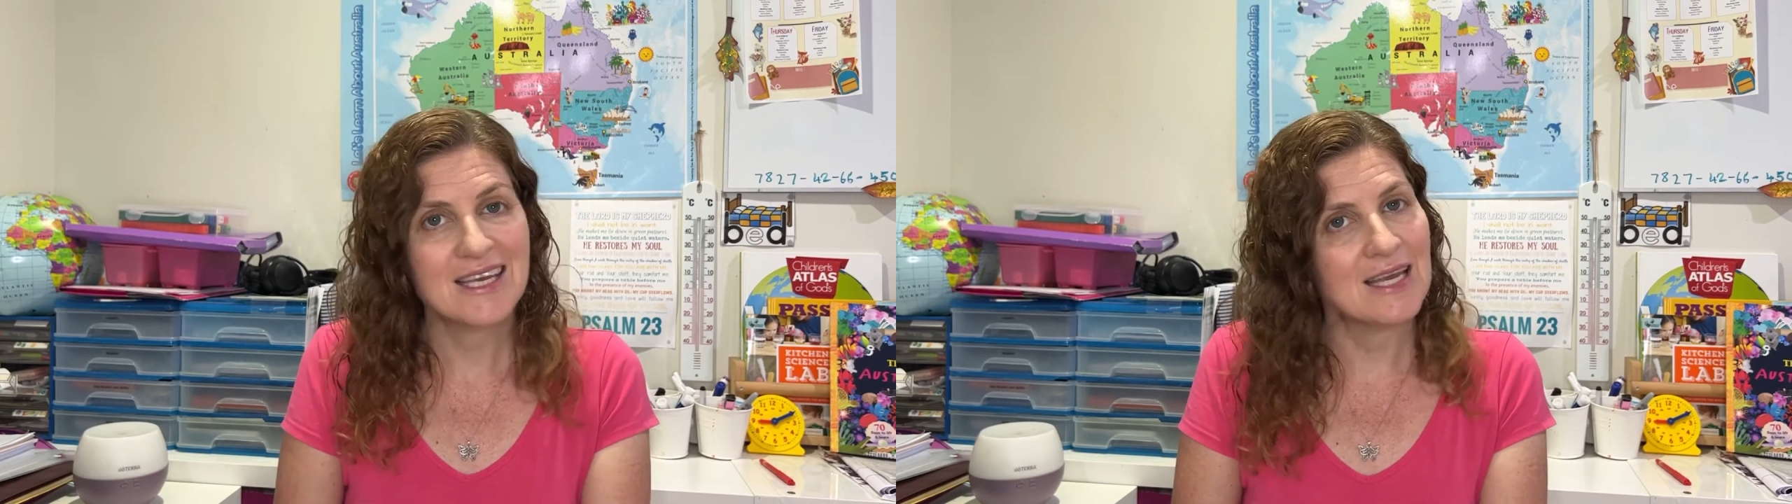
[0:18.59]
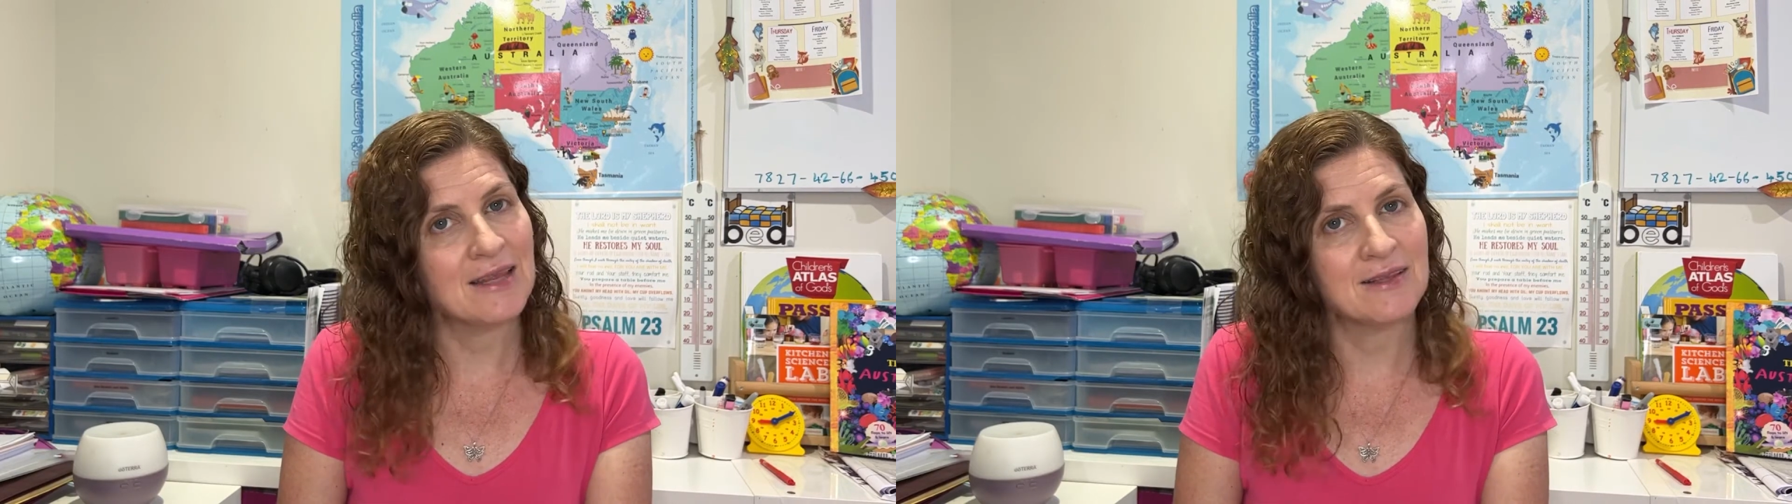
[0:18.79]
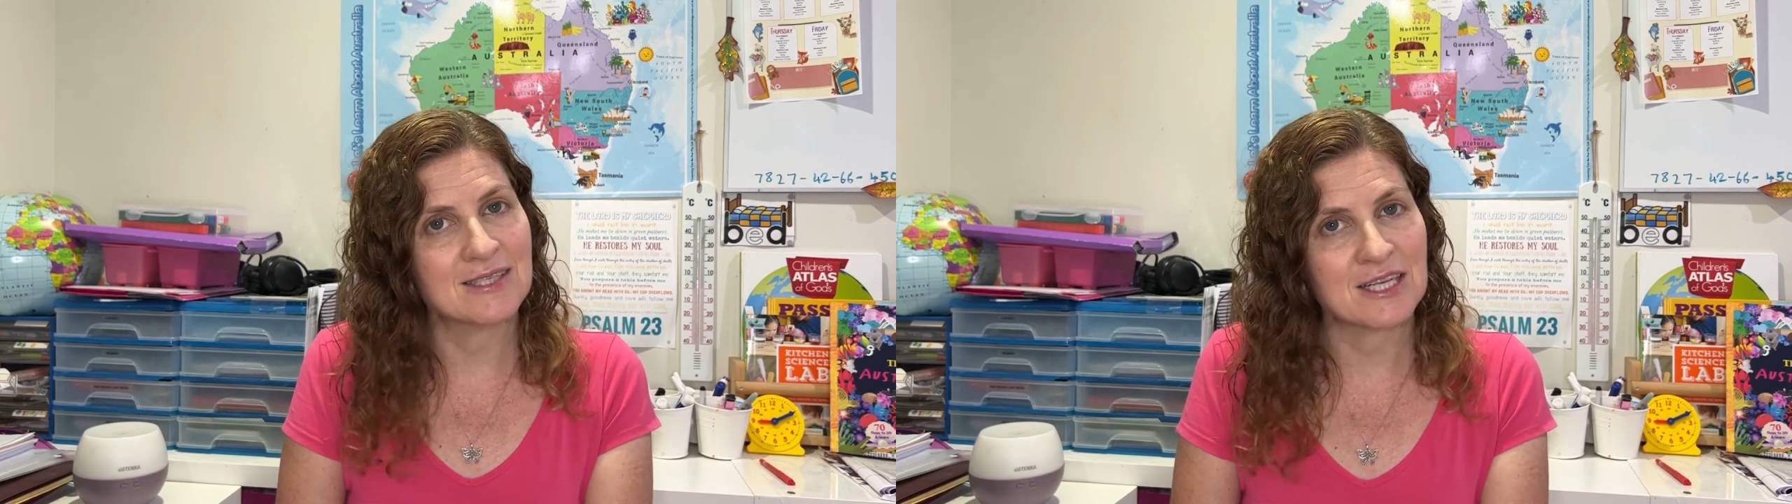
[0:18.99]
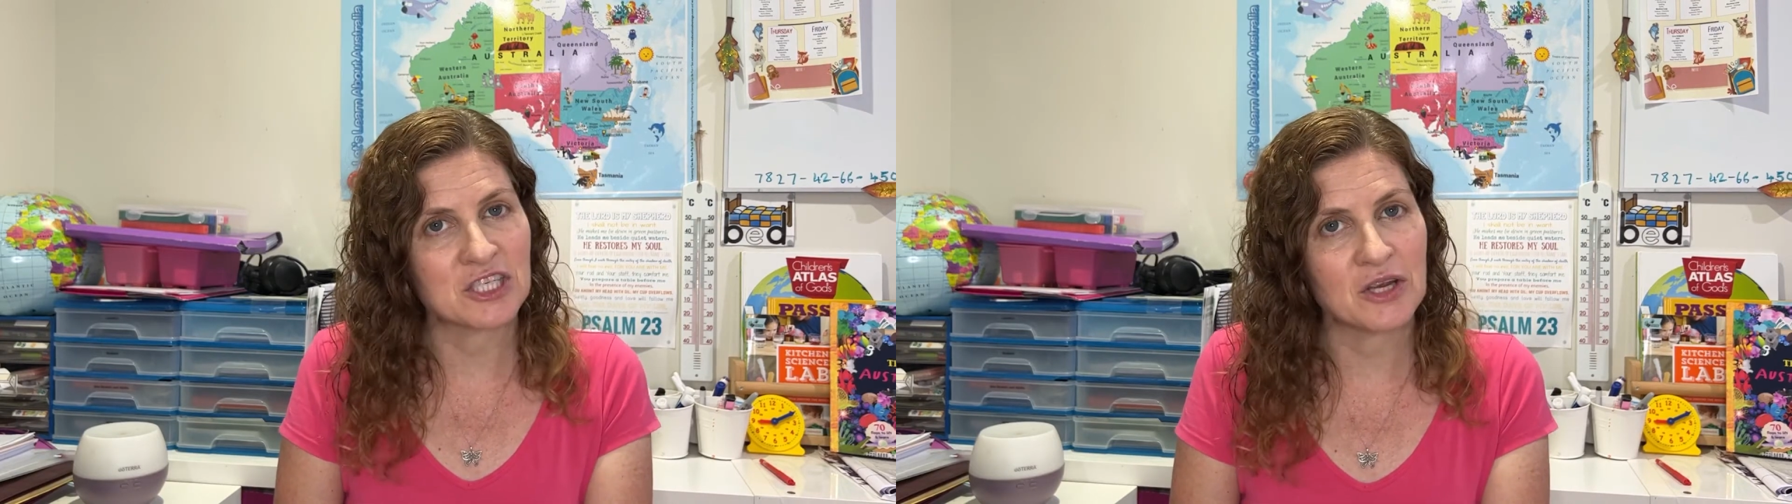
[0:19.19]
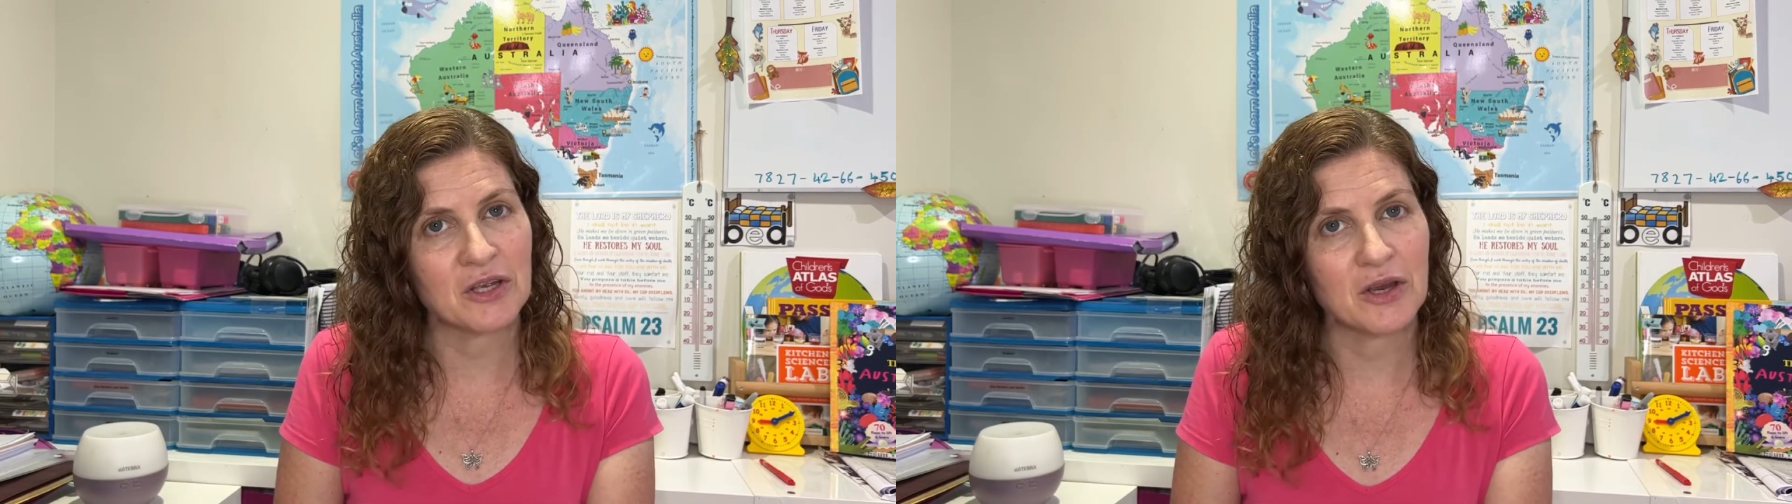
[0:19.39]
in
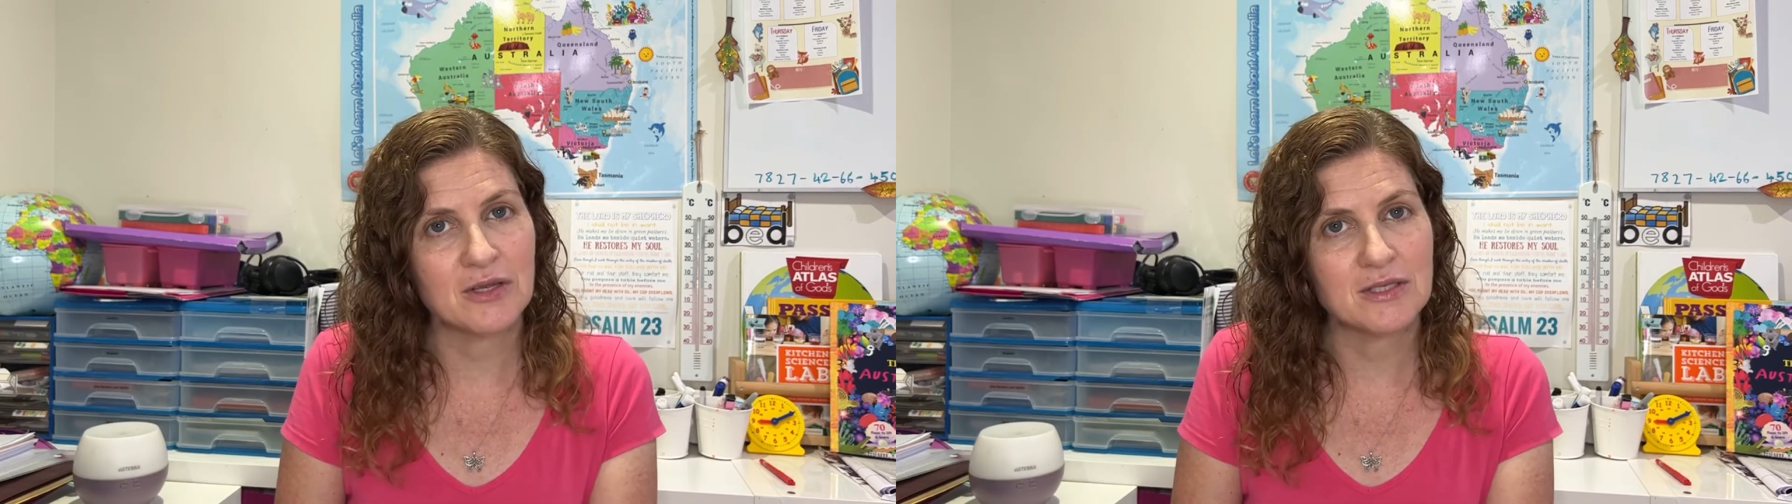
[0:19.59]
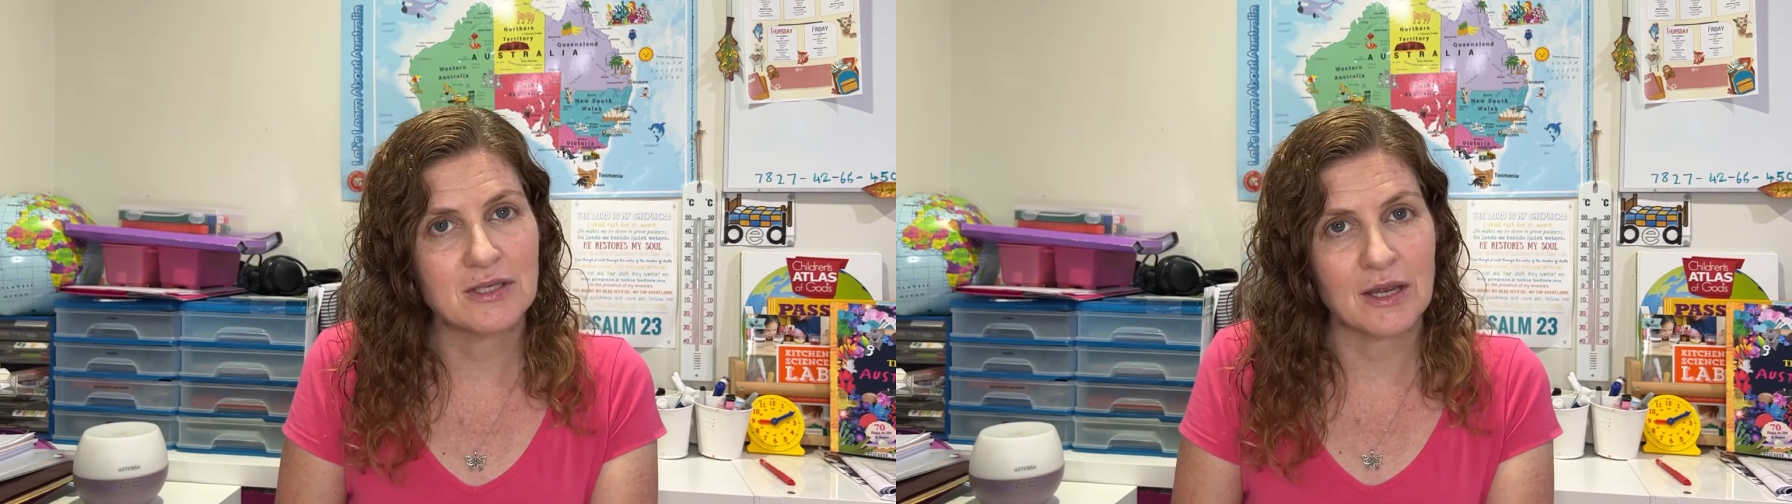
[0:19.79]
Sunshine Coast